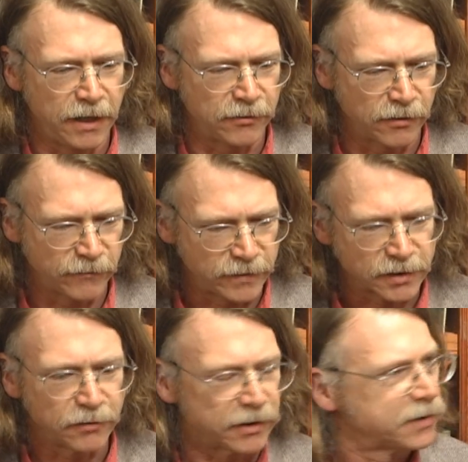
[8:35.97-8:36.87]
and our
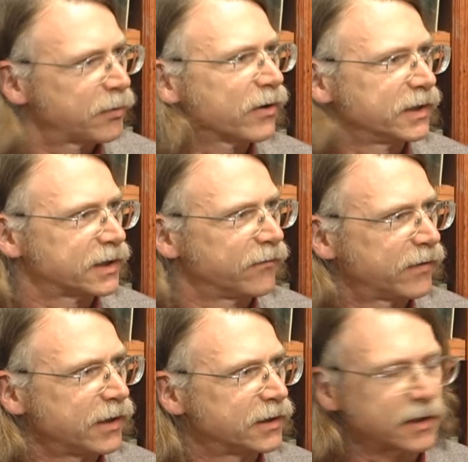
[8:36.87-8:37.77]
physical experience of
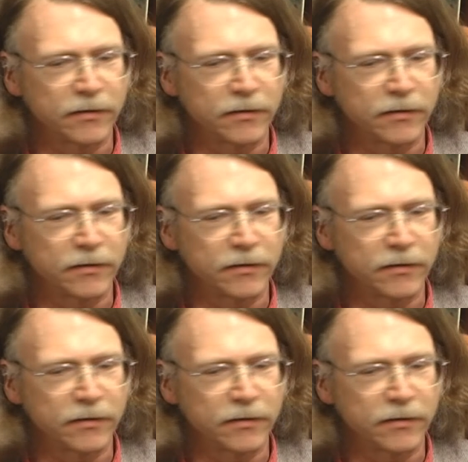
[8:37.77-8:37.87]
things,